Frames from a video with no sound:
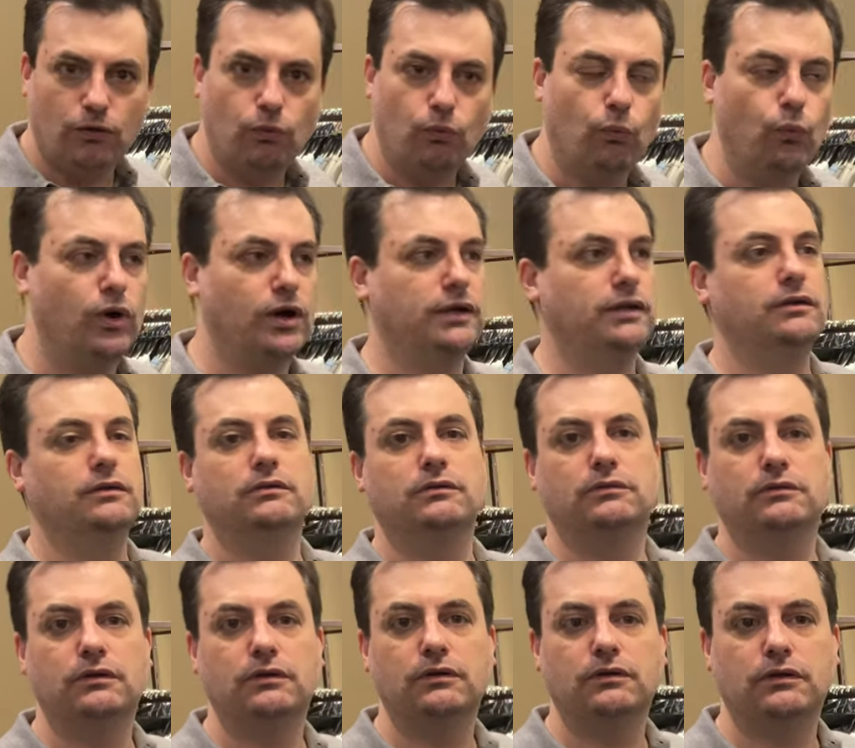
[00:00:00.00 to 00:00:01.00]
one
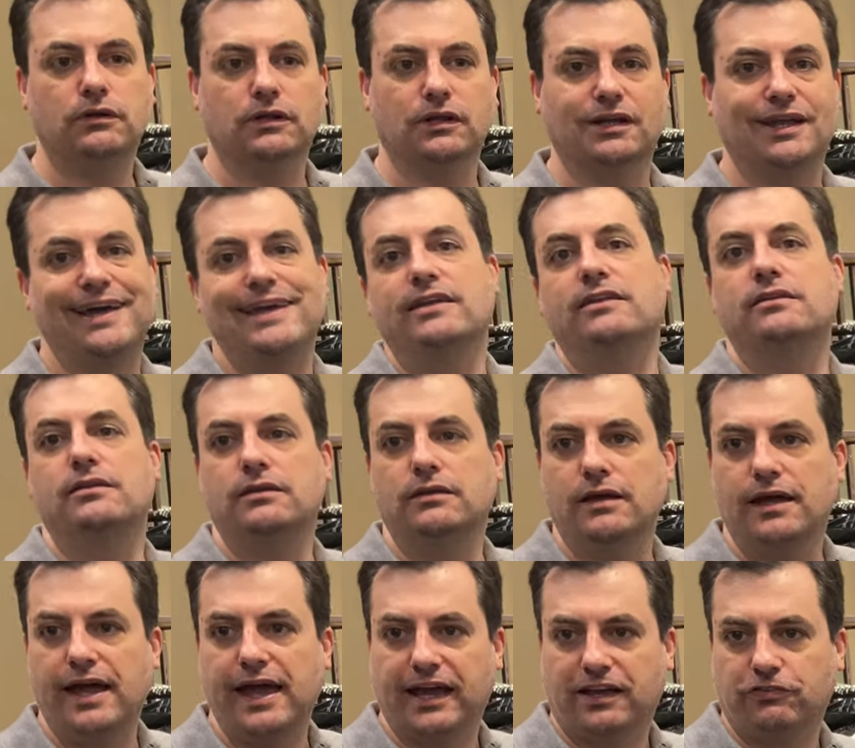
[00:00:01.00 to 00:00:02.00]
light
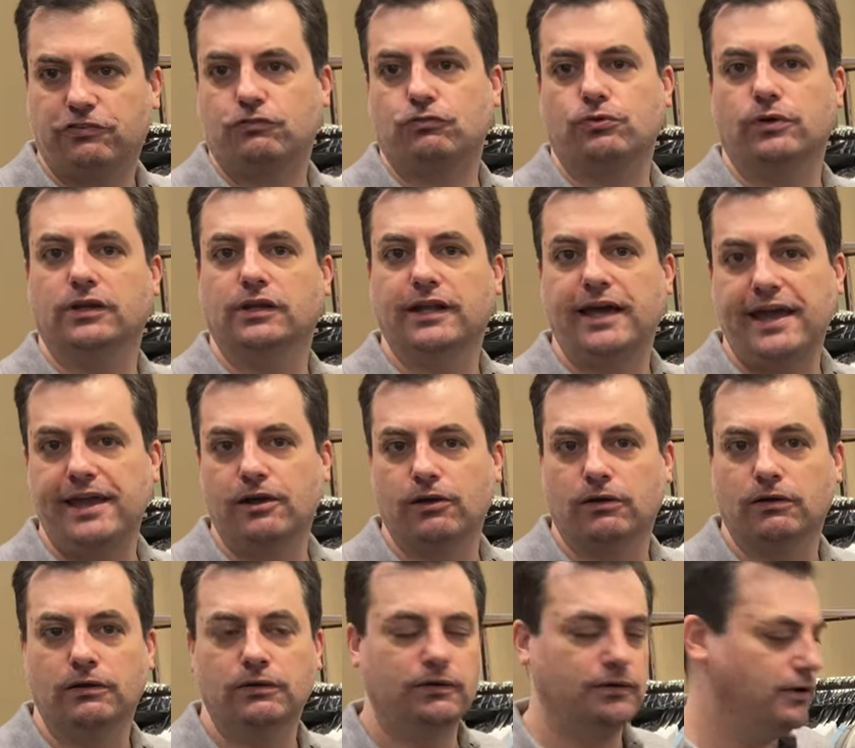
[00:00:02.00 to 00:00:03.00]
extra
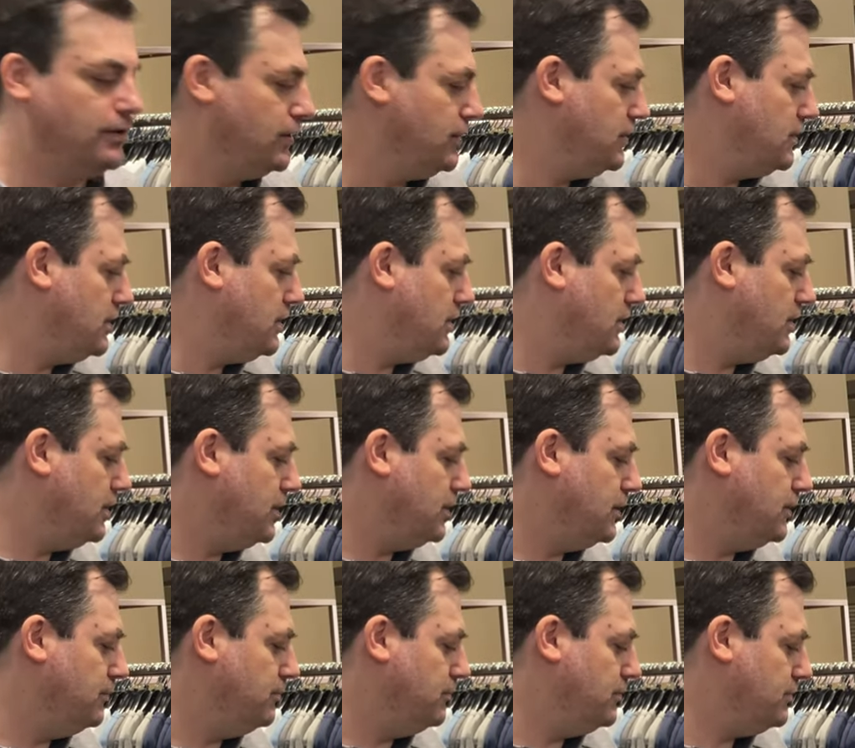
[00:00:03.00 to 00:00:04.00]
layer,
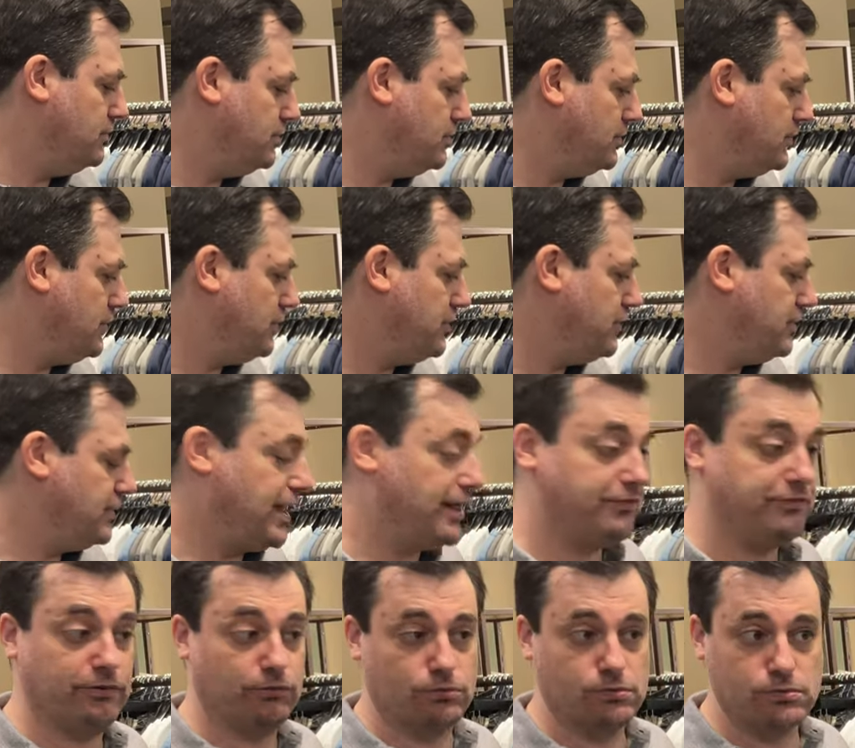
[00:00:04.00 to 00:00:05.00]
um,
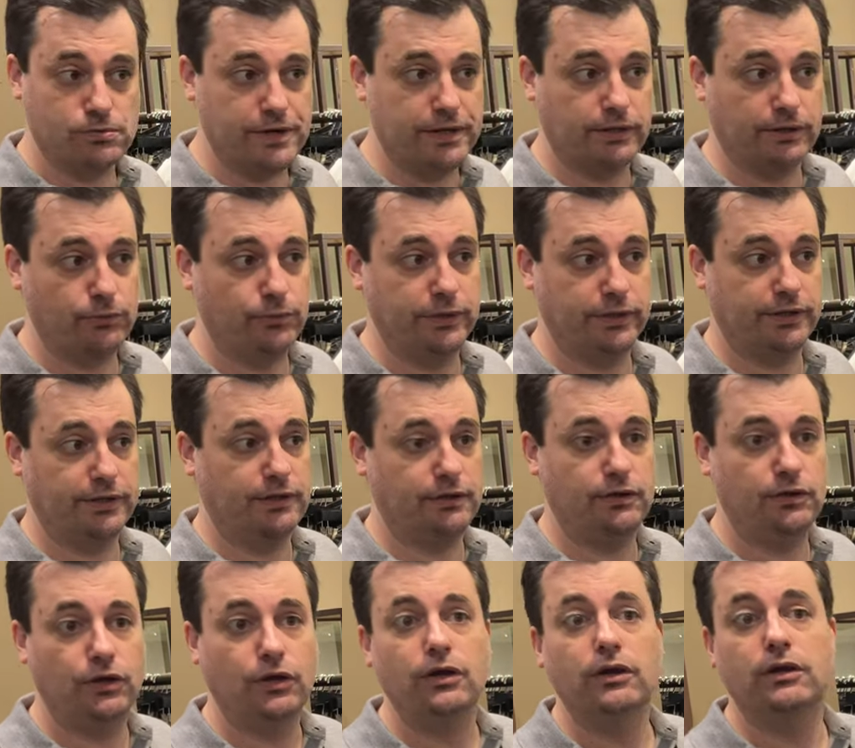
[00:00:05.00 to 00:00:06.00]
that's a really, really
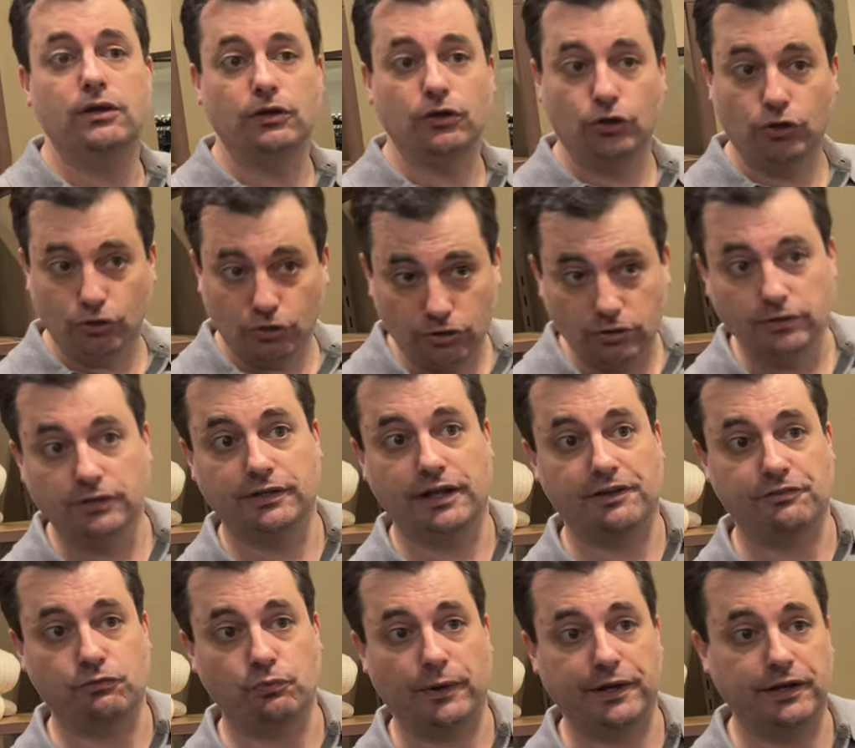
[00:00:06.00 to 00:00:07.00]

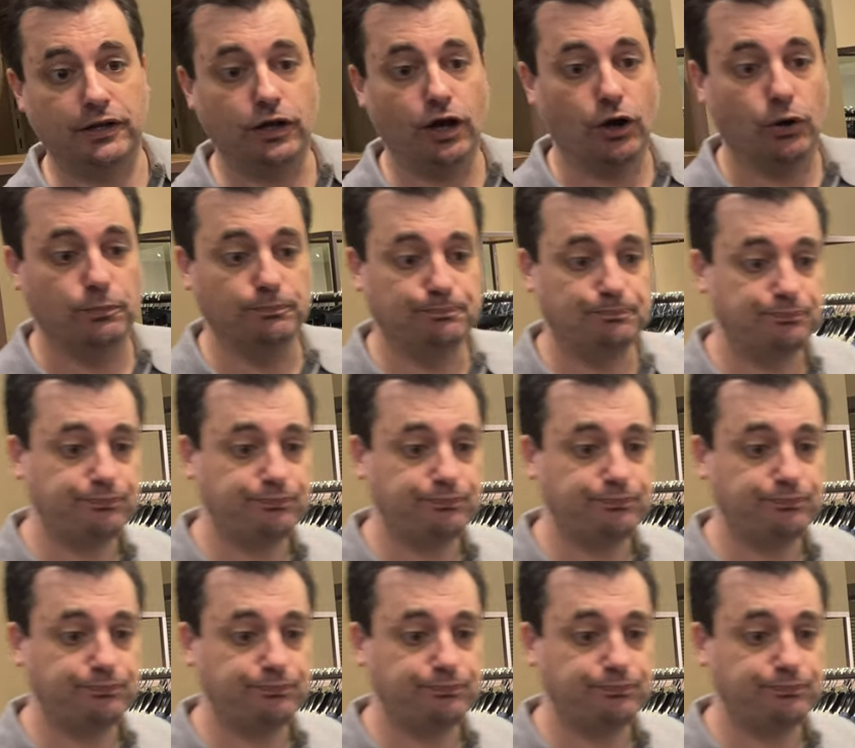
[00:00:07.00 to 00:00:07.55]
nice way to go.